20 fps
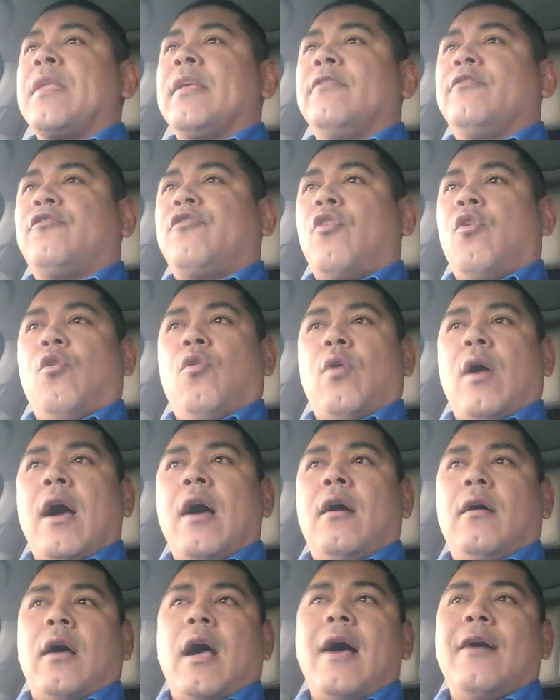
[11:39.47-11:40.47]
So
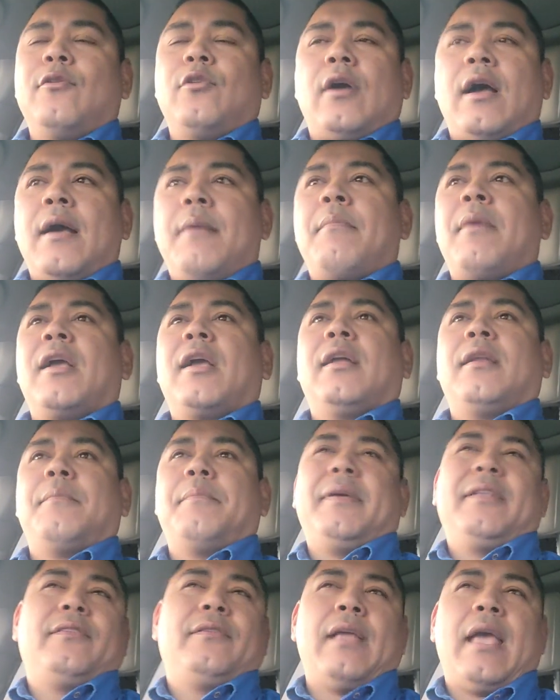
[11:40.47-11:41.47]
how am I going to
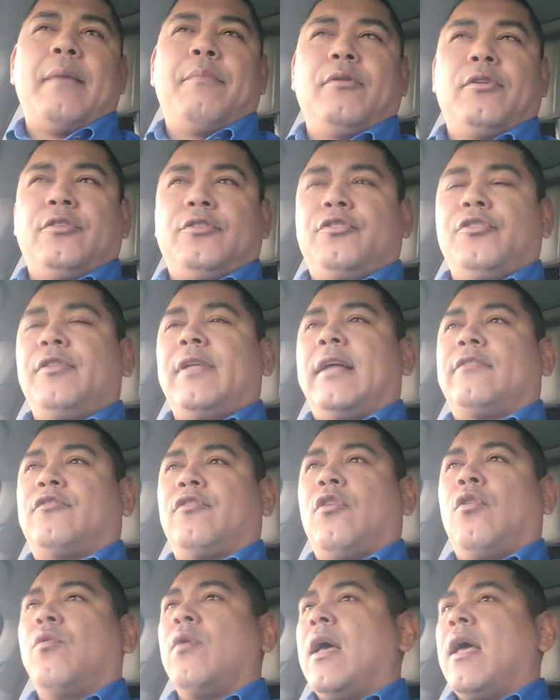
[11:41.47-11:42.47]
be able to do that?
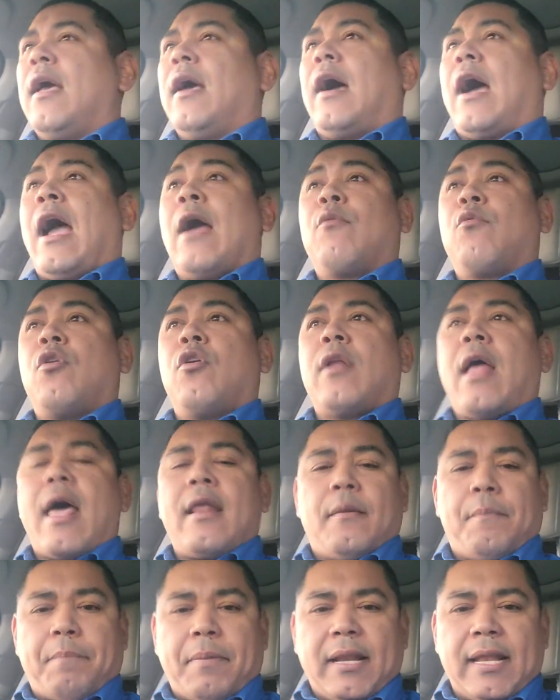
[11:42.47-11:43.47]
So I wrote
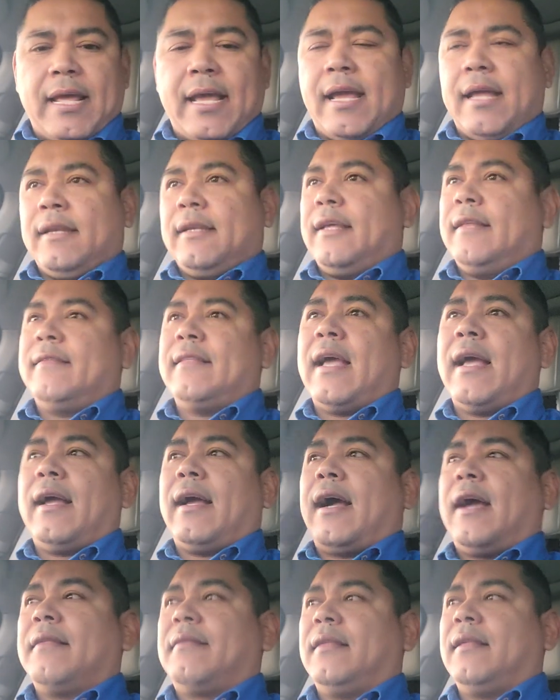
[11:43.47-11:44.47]
out a plan, and
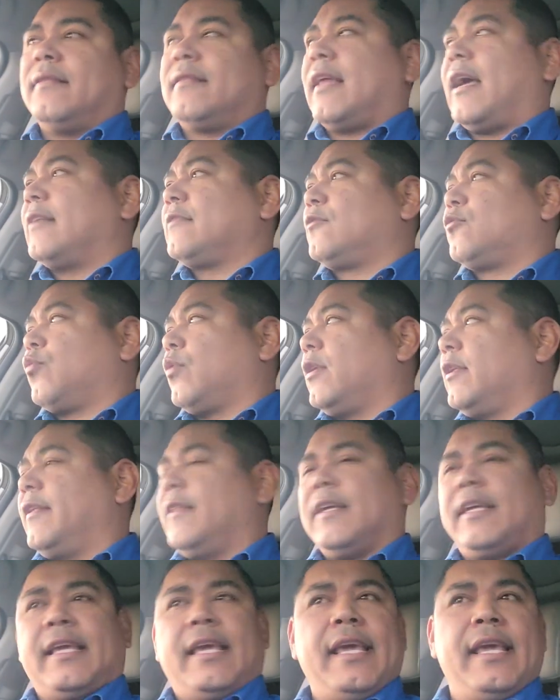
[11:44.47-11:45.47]
I think that's really
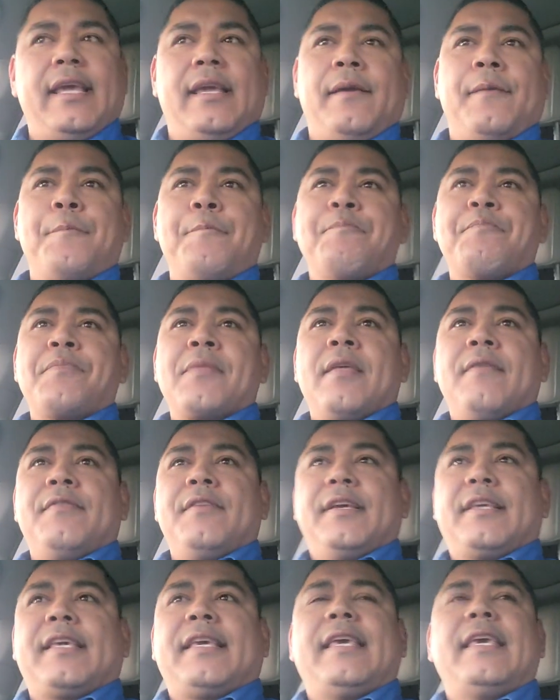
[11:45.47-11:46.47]
the key.
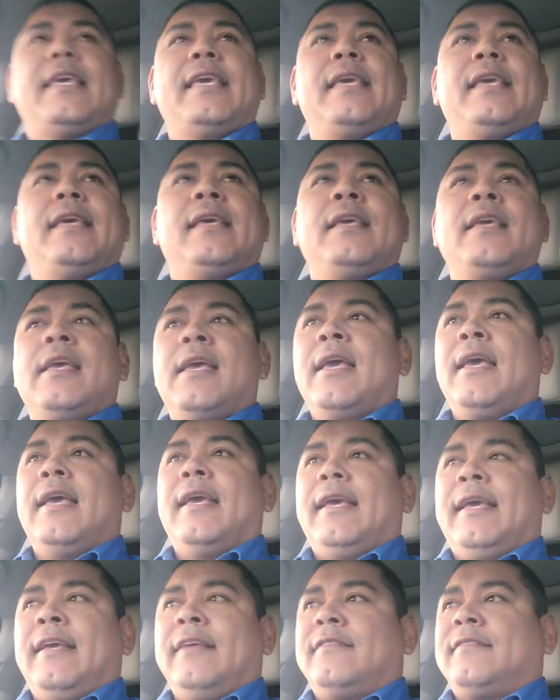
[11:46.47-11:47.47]
The key
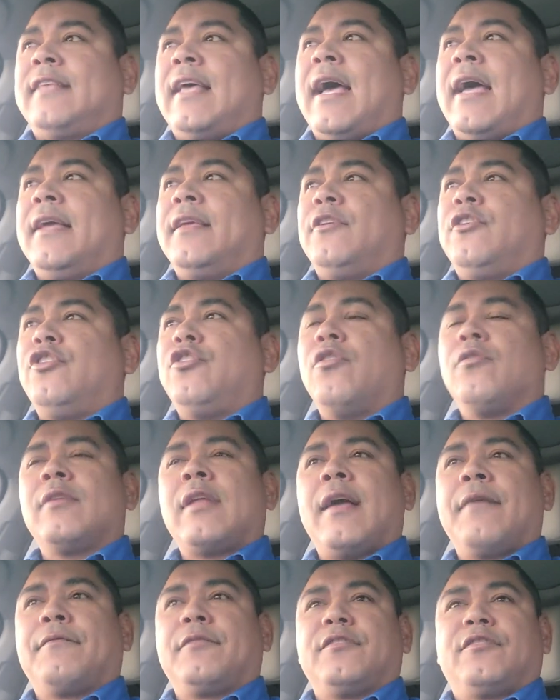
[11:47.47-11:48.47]
is that you don't
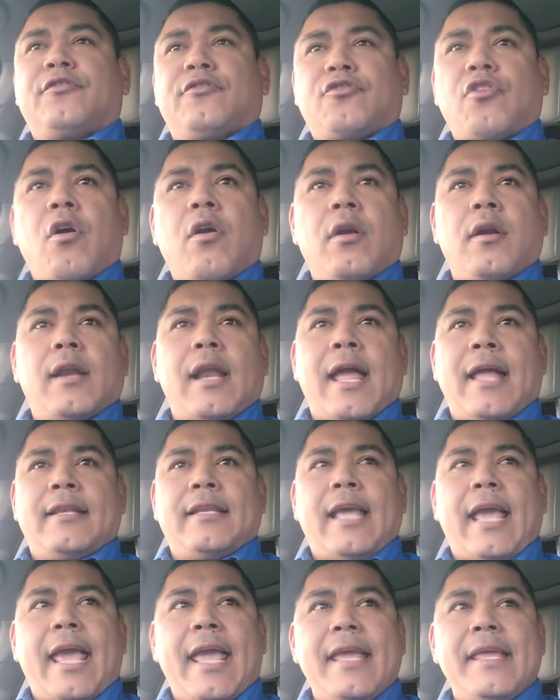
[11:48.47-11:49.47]
have to start at
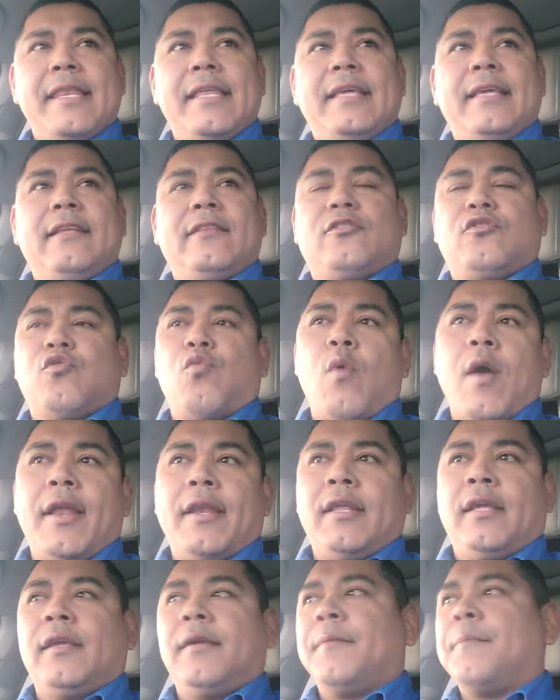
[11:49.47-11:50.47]

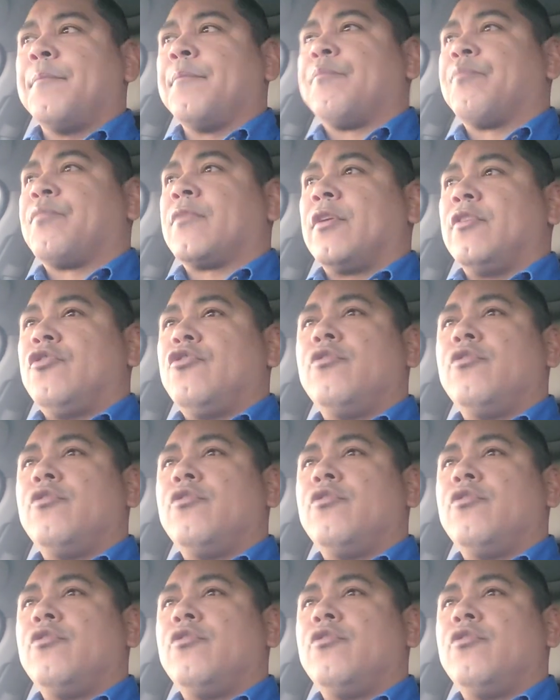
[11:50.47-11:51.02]
80-20.